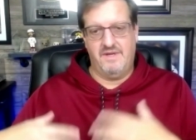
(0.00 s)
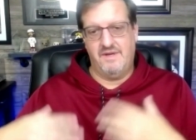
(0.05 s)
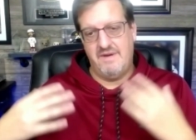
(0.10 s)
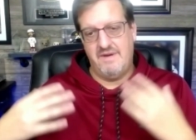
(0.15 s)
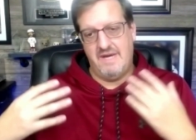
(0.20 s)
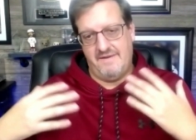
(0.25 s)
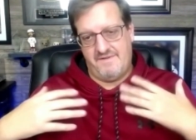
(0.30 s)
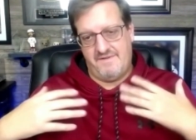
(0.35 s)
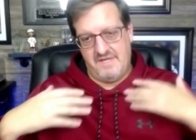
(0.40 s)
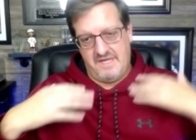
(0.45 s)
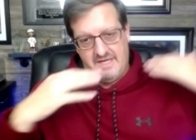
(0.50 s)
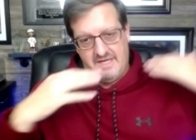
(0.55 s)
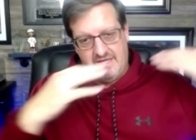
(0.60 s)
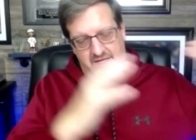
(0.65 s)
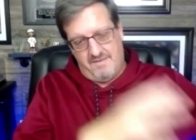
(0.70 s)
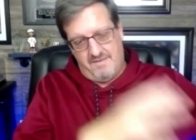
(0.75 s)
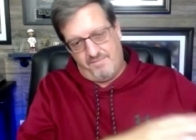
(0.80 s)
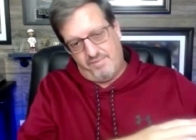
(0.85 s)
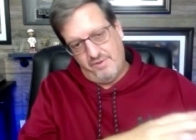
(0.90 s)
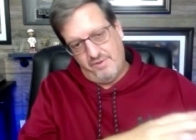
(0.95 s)
You have to
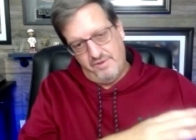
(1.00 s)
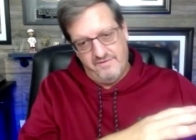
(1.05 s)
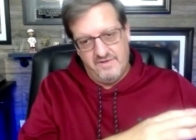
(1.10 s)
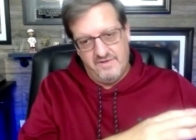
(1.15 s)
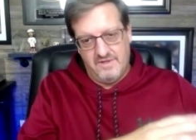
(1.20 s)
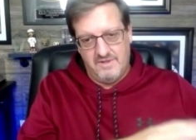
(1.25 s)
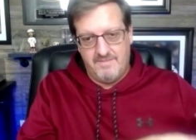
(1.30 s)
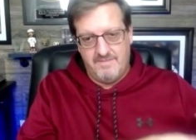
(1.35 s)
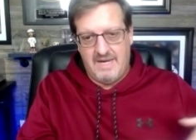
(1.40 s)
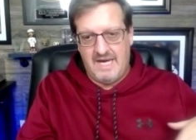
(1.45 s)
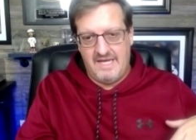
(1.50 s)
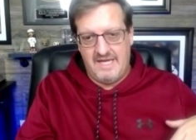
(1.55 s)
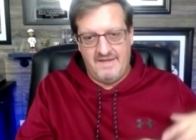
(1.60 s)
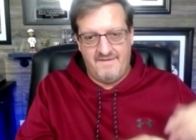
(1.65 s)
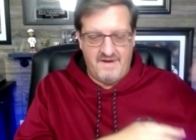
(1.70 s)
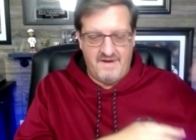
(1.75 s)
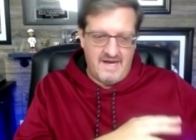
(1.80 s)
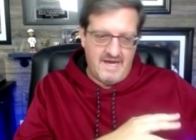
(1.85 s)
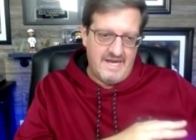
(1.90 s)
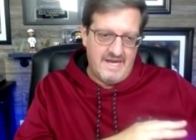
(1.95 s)
get approval by
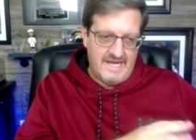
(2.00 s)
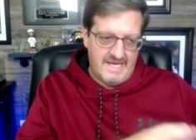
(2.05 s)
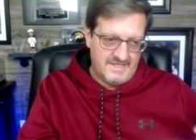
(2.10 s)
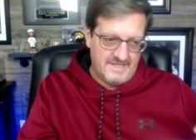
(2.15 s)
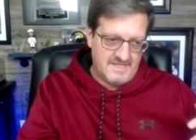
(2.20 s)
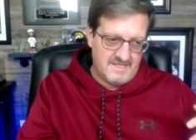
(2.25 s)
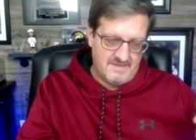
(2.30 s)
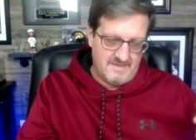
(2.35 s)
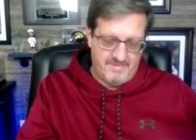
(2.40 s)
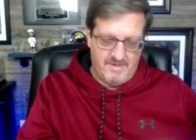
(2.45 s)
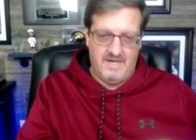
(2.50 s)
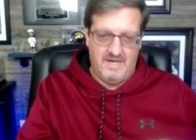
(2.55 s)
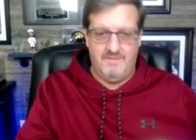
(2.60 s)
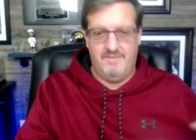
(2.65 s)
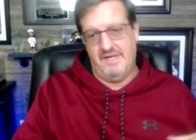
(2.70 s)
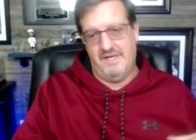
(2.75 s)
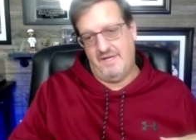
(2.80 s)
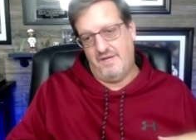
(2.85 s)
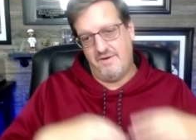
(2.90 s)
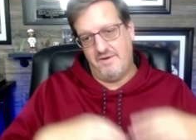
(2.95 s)
the finance department.